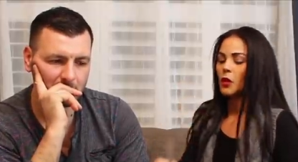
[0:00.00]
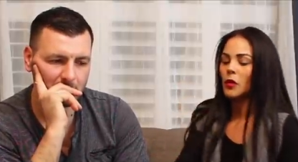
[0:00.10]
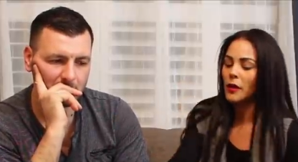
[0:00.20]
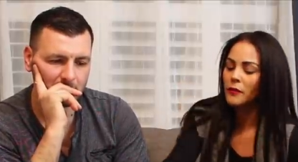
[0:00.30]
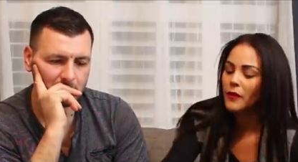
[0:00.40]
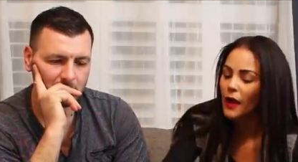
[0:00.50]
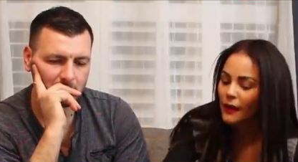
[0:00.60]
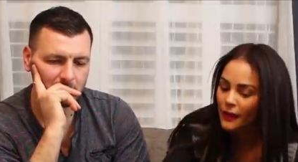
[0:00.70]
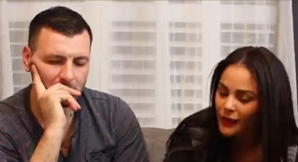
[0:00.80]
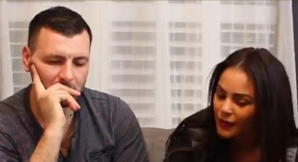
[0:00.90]
Speaker 1: okay
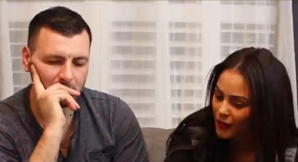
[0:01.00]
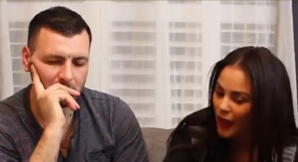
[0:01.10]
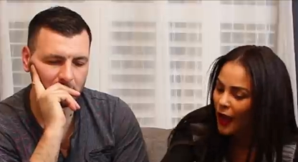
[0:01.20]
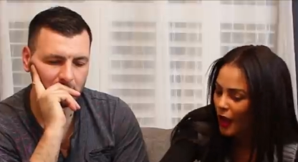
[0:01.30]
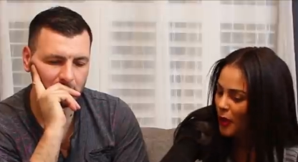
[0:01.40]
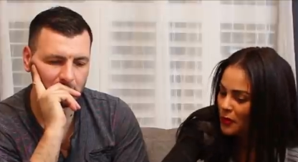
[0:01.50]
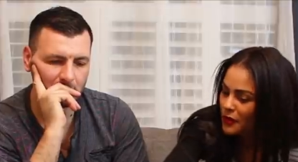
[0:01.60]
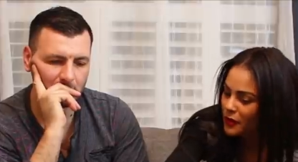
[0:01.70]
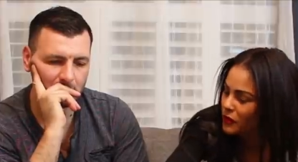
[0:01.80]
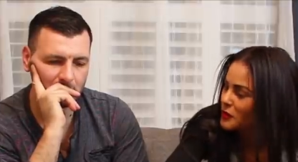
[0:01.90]
I like I, am
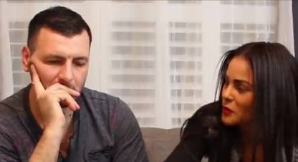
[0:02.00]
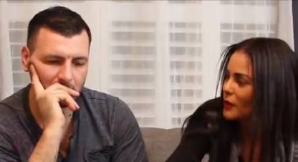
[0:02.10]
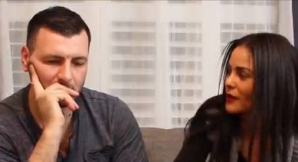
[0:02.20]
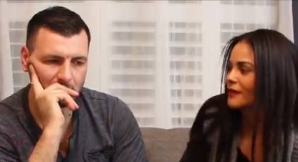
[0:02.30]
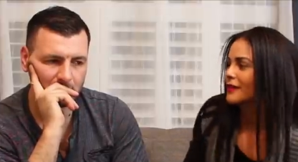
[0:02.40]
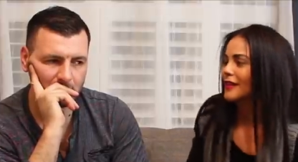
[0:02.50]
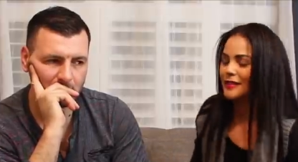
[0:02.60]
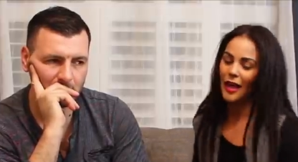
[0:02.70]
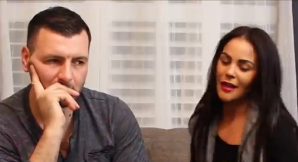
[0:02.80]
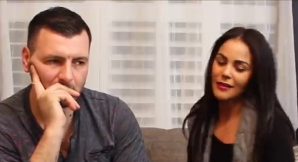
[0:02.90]
gonna give this one
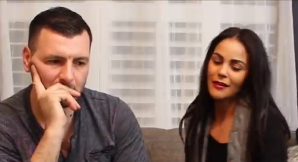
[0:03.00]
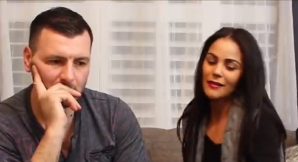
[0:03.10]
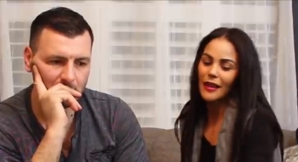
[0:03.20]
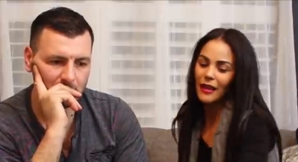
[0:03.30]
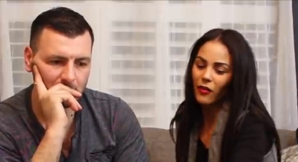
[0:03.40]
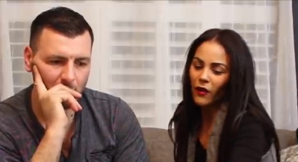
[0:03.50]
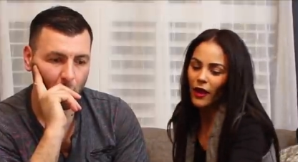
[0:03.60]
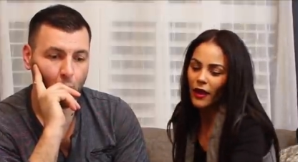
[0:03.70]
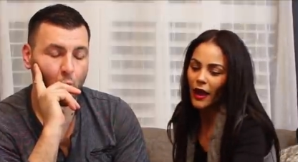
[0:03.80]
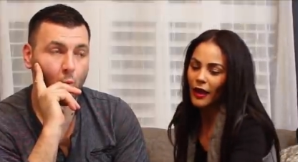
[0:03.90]
a 10 like if
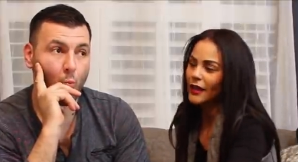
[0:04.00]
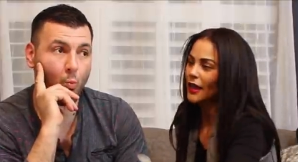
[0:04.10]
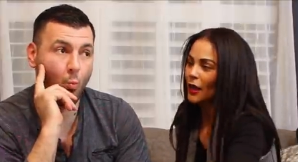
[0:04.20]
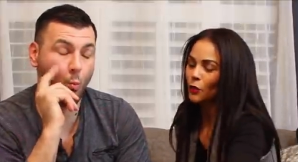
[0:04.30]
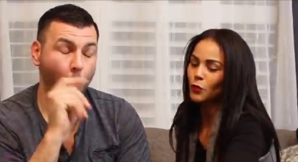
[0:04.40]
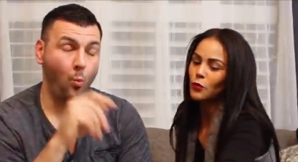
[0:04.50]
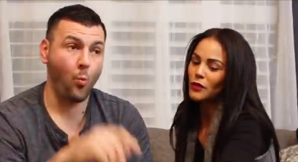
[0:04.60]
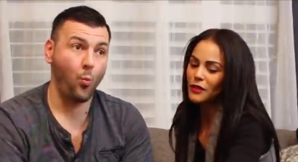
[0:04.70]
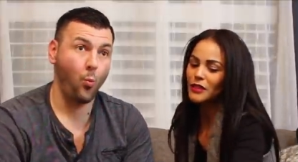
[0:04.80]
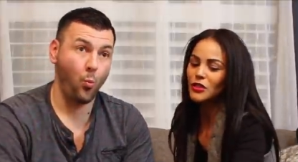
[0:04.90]
I, I I
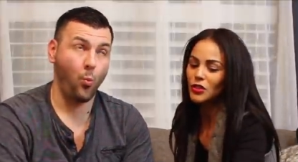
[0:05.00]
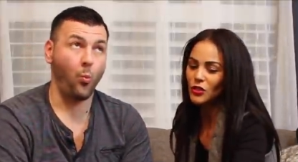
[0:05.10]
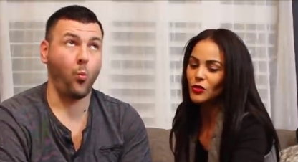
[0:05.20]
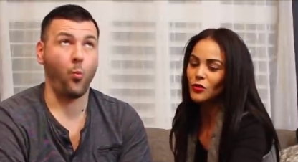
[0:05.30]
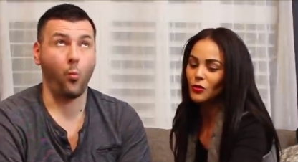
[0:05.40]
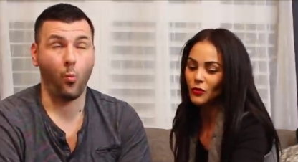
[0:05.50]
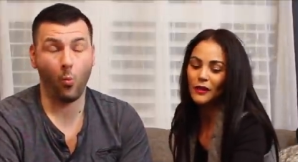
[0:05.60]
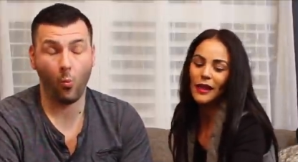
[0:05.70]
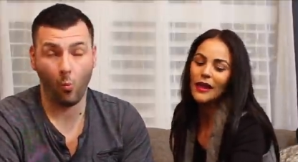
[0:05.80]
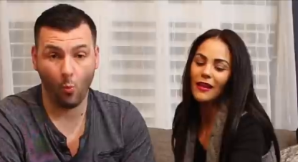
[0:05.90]
really
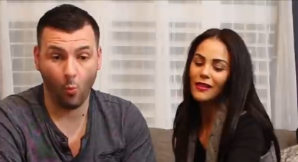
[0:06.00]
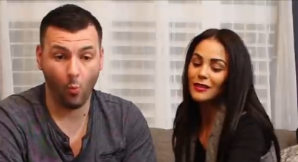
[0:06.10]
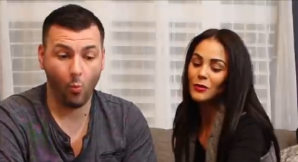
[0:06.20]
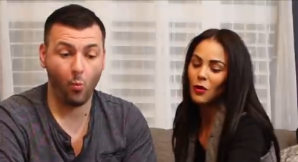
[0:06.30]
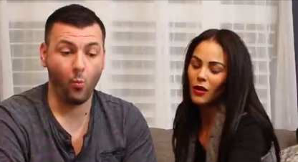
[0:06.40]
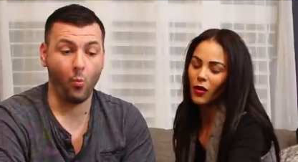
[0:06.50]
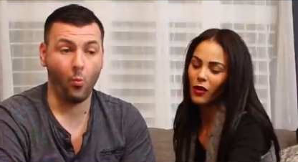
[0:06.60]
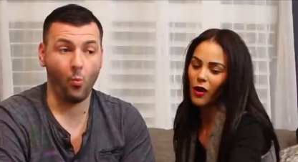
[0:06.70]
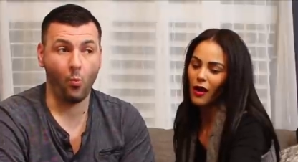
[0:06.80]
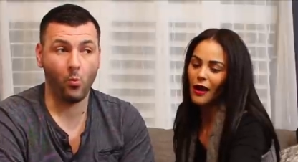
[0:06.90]
do like this one a
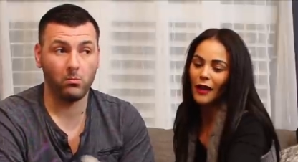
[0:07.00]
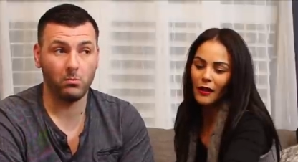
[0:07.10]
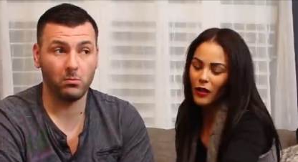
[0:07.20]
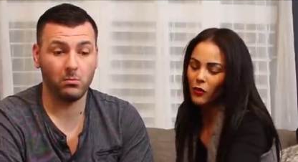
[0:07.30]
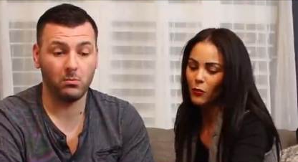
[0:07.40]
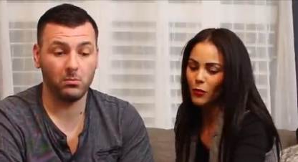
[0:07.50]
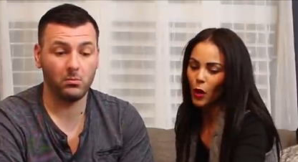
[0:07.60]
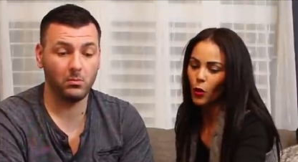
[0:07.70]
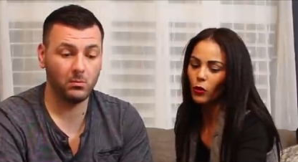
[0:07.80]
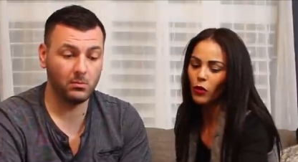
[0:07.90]
lot I like them
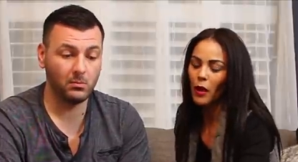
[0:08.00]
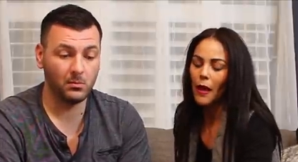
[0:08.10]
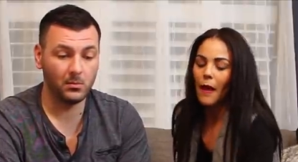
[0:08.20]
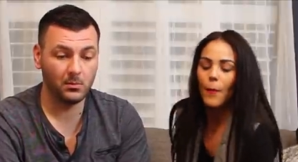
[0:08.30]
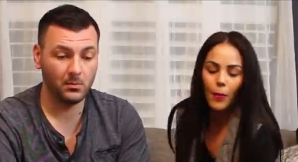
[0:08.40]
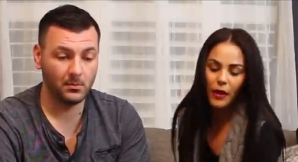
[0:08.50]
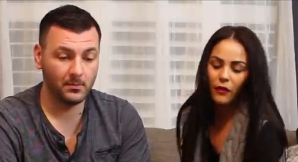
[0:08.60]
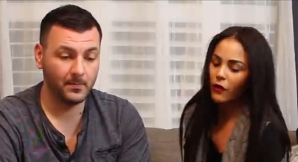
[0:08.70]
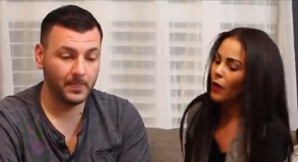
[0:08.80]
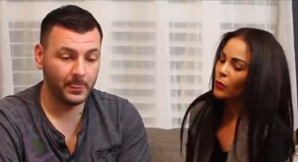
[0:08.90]
both but
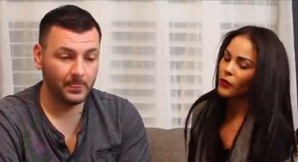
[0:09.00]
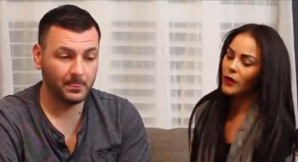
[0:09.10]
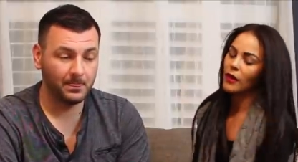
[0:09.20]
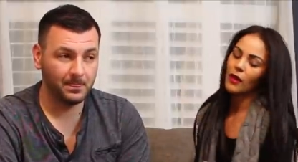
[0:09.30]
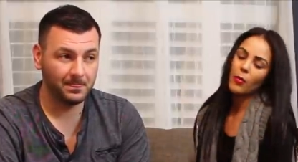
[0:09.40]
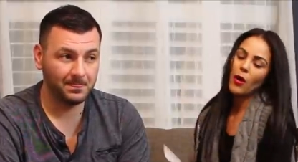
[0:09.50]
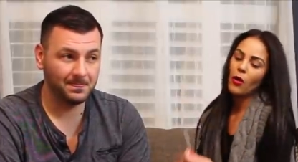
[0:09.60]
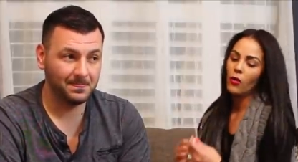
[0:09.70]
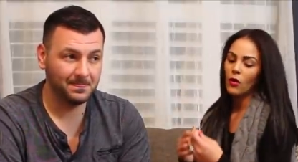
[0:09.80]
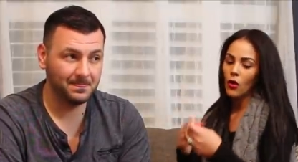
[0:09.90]
if I'm thinking
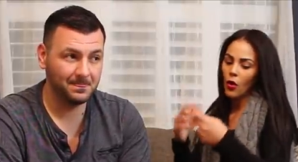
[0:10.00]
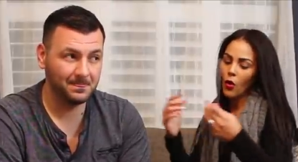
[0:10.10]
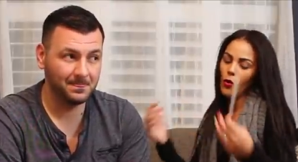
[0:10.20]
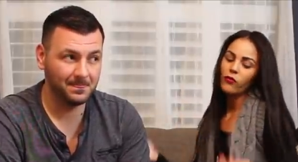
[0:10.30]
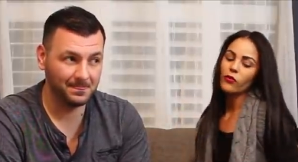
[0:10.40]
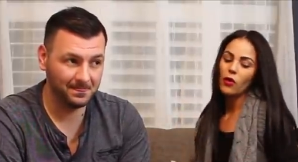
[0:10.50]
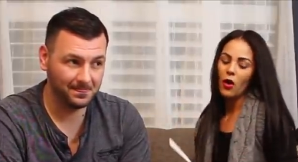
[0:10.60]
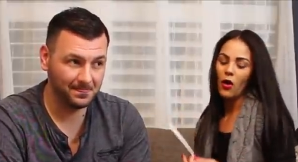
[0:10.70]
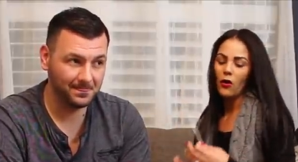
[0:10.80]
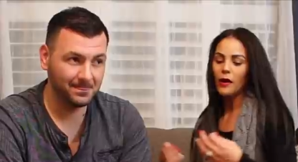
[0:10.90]
about
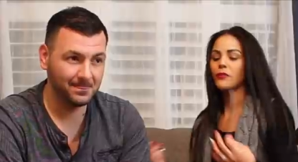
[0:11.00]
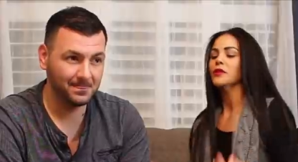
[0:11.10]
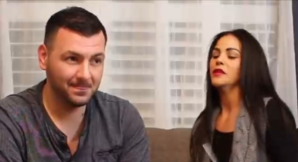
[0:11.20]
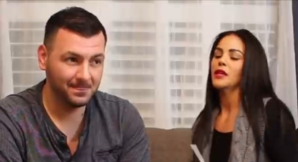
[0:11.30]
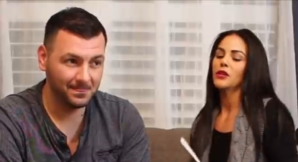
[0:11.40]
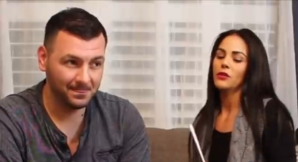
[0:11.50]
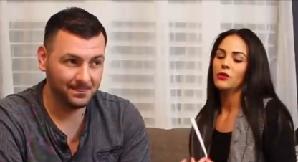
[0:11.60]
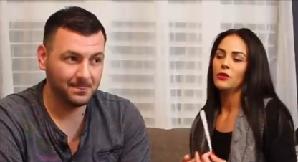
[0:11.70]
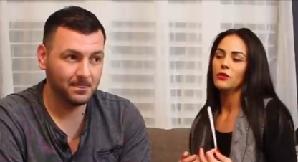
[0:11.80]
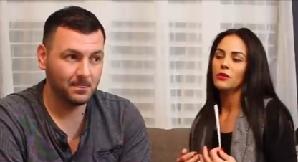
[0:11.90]
overall everyday
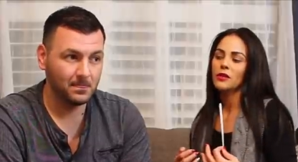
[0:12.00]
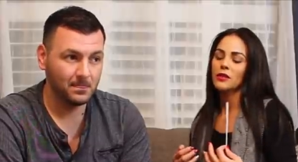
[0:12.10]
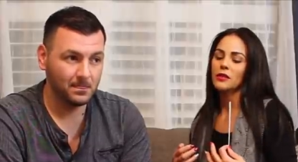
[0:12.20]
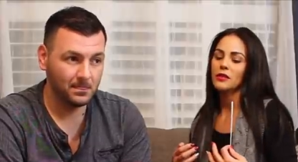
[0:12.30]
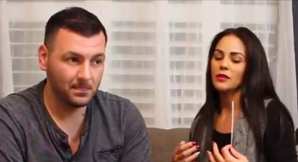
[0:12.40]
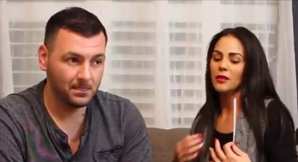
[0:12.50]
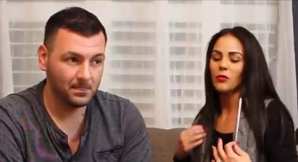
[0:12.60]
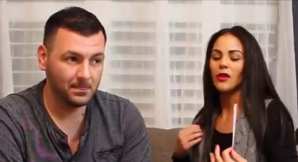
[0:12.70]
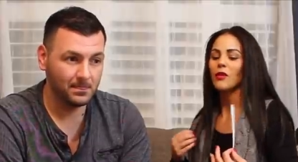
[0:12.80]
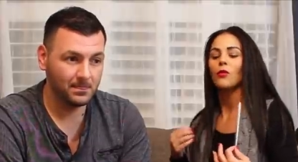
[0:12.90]
use
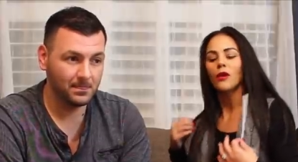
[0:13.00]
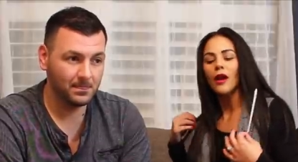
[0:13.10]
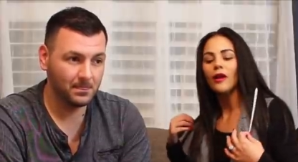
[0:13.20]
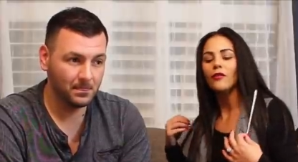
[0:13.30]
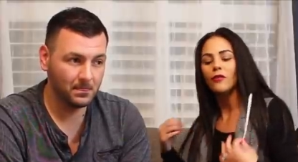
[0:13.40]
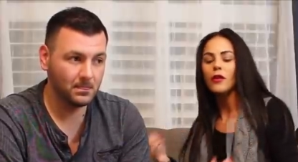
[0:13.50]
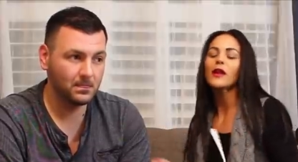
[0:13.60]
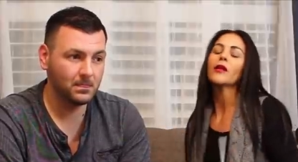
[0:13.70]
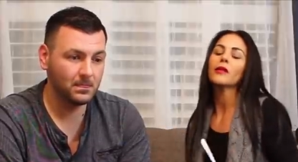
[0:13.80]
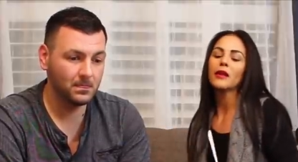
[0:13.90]
something where I feel
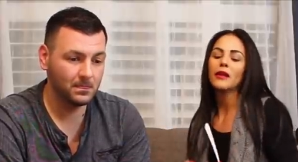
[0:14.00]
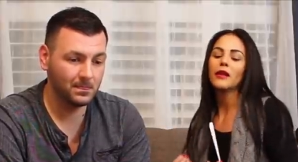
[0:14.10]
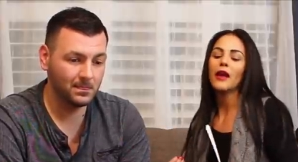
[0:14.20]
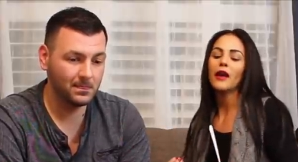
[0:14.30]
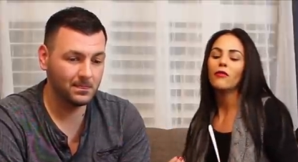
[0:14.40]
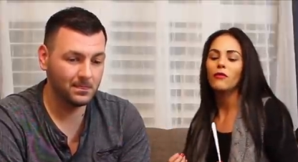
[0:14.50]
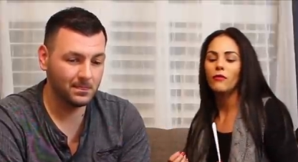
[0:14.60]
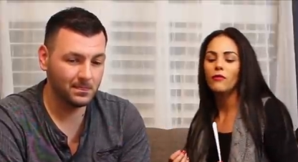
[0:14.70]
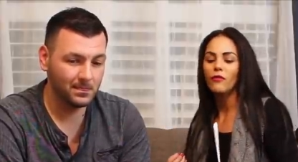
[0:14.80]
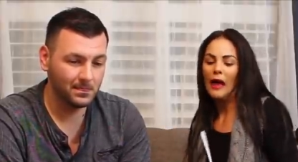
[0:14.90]
like I'm gonna get
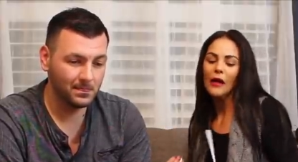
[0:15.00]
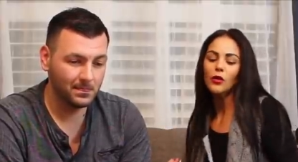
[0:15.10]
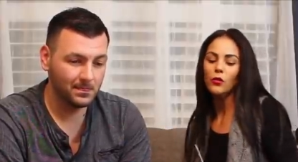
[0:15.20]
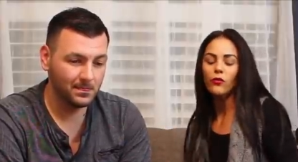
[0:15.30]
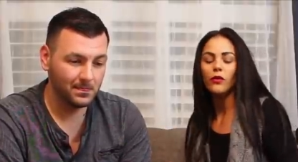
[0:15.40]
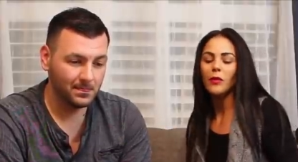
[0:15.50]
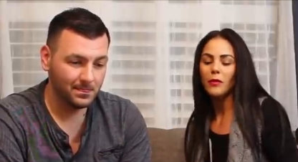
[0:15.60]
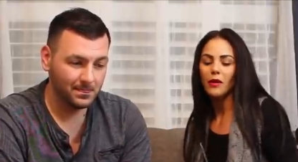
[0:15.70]
value for my